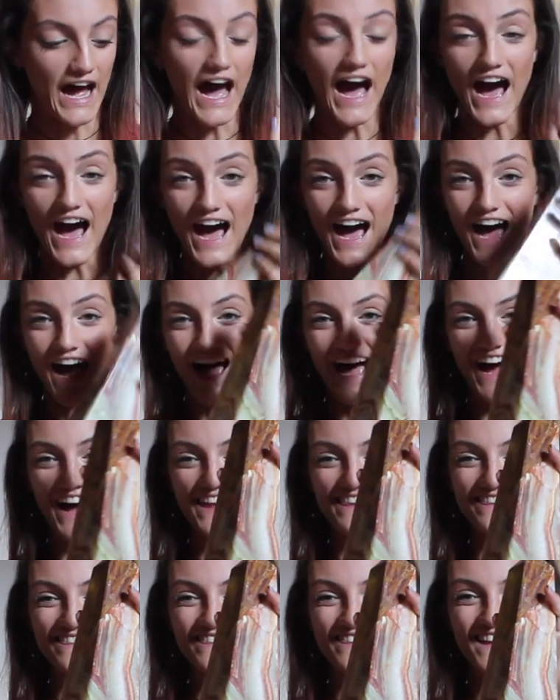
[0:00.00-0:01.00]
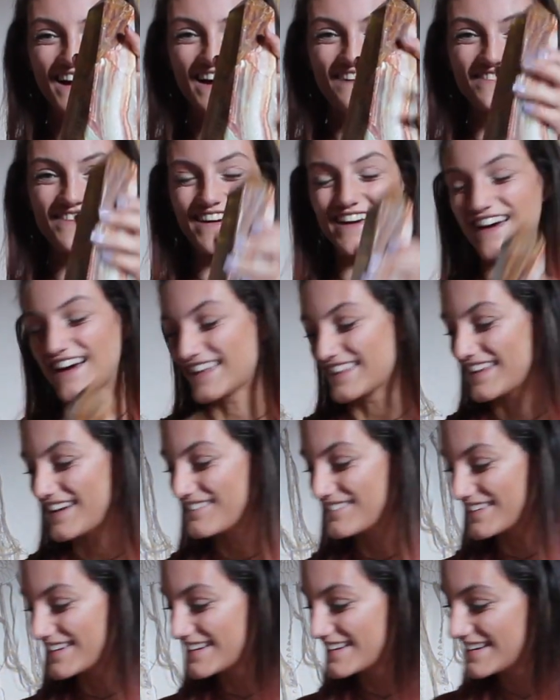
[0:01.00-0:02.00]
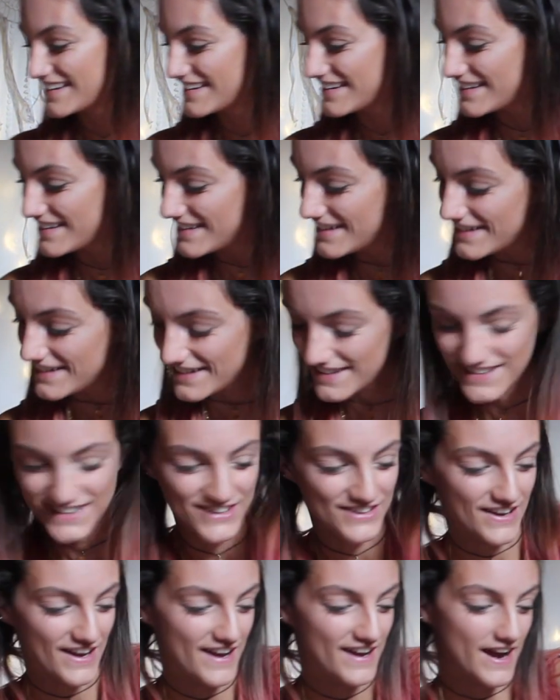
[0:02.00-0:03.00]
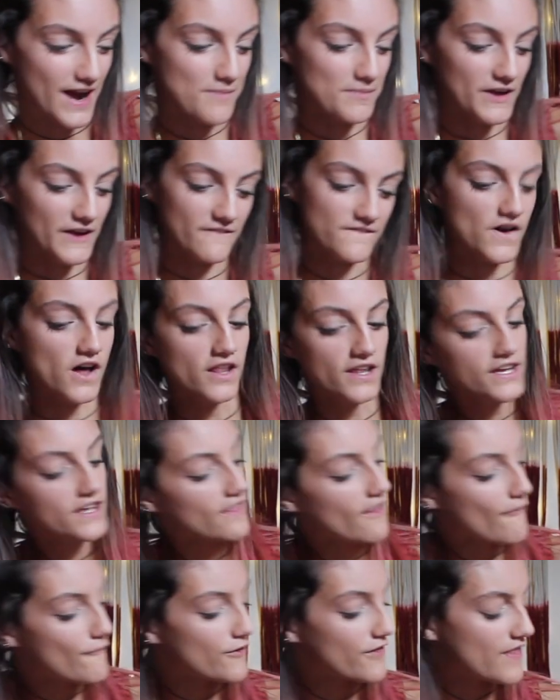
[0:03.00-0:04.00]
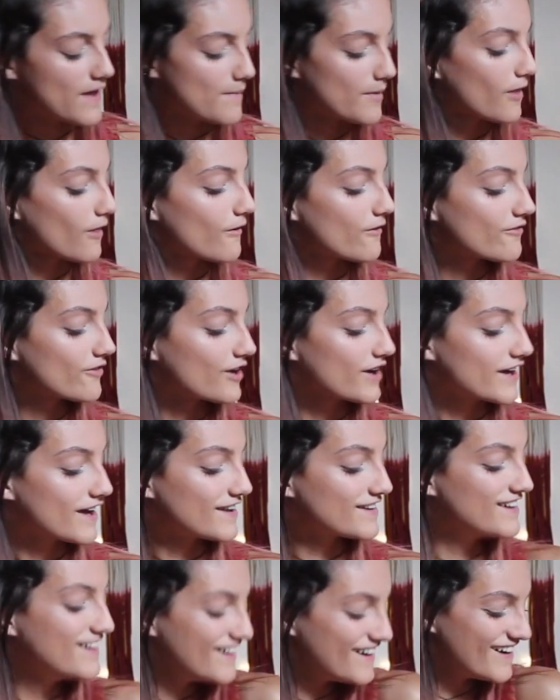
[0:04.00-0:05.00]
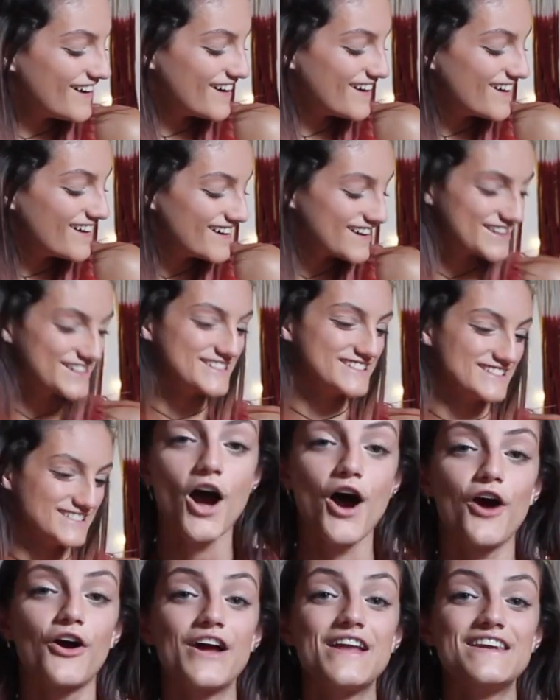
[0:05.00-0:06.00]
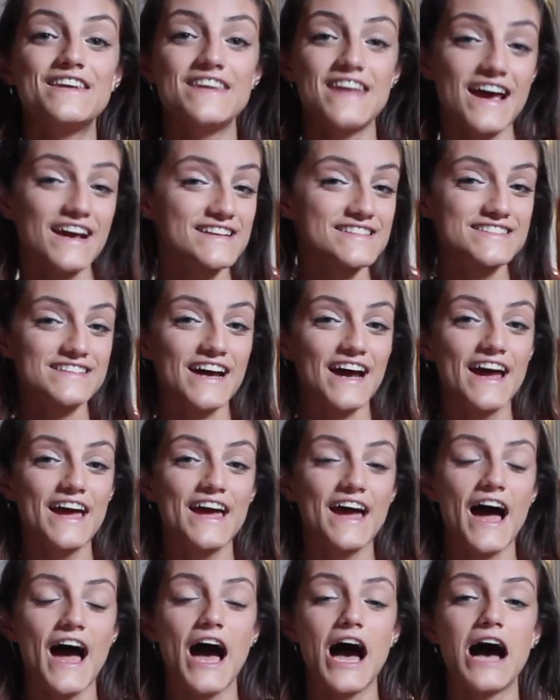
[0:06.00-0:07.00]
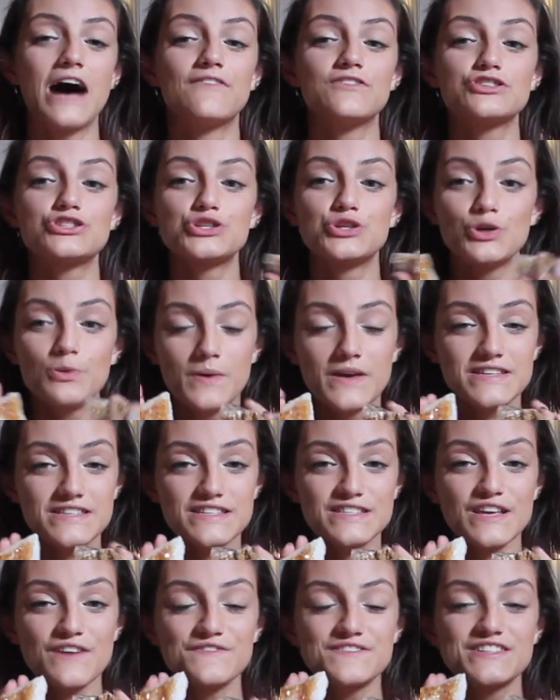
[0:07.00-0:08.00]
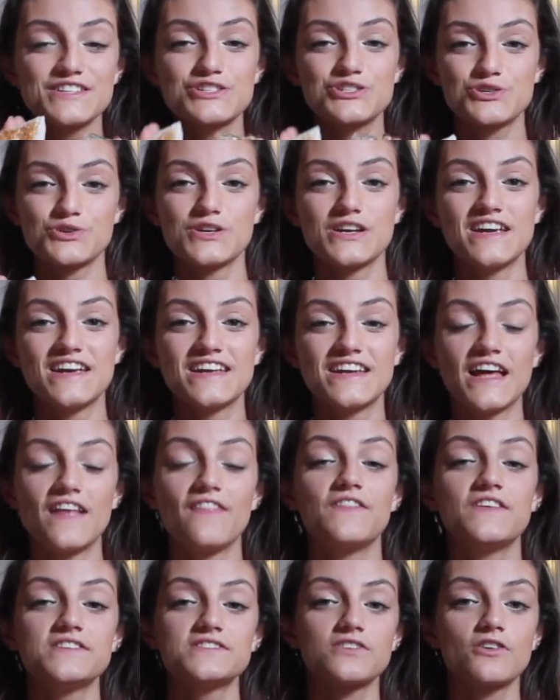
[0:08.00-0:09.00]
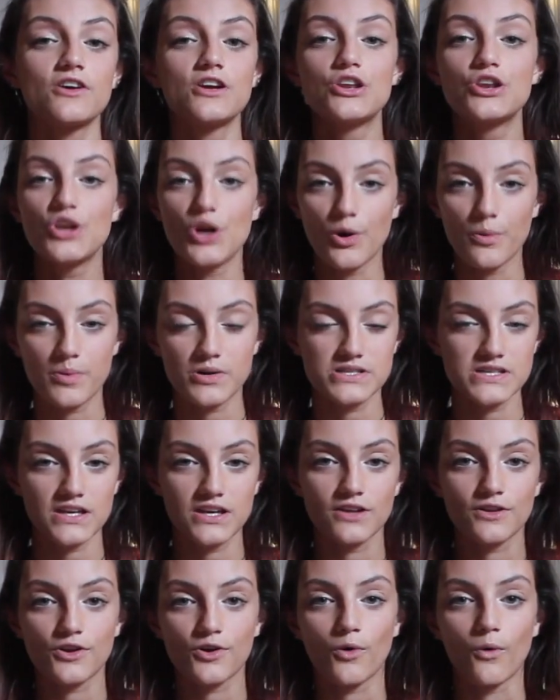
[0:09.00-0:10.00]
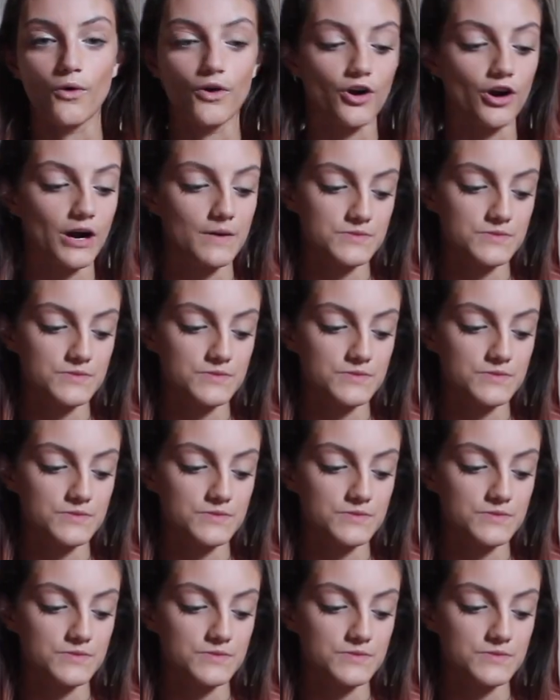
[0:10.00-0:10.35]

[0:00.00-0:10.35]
Ah, I love it, I love it. Okay, I'm like falling in love with them all over again. All right, next I have 2 pieces of citrine, and these are in no particular order.